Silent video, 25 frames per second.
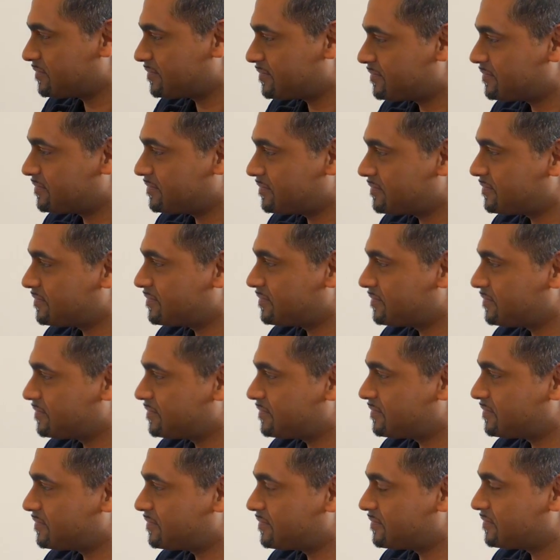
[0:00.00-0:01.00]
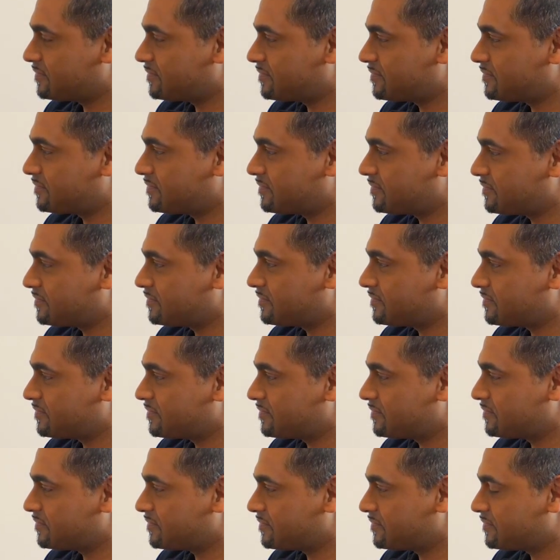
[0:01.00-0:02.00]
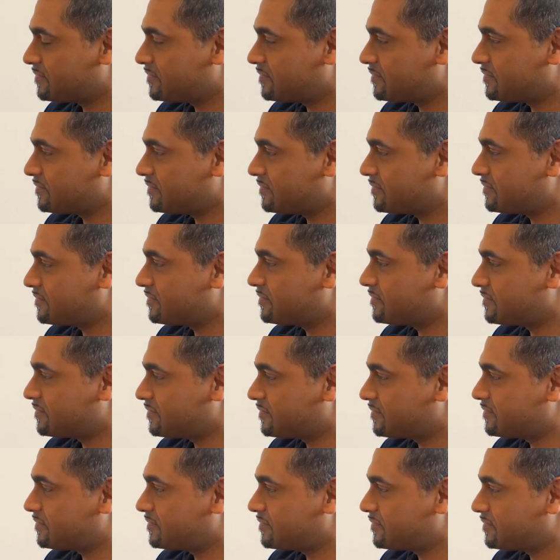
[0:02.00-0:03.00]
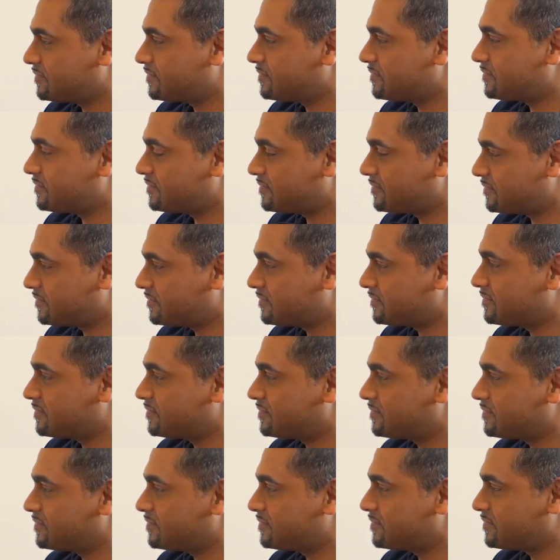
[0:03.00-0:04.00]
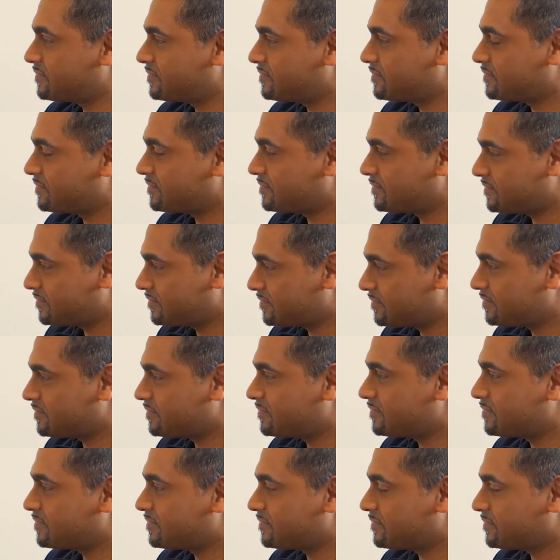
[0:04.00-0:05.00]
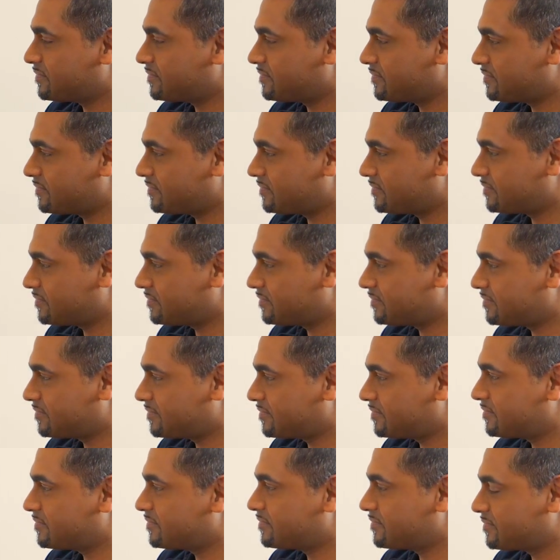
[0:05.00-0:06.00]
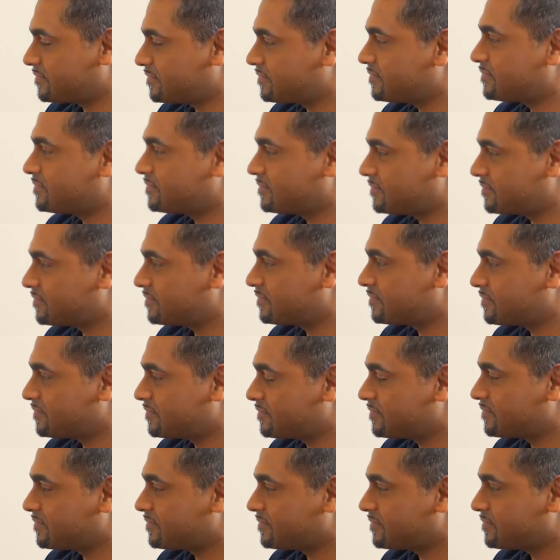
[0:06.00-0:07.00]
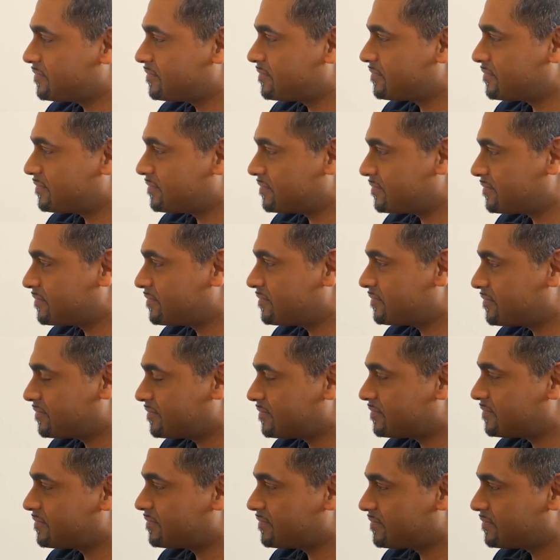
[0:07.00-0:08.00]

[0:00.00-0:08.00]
[no speech]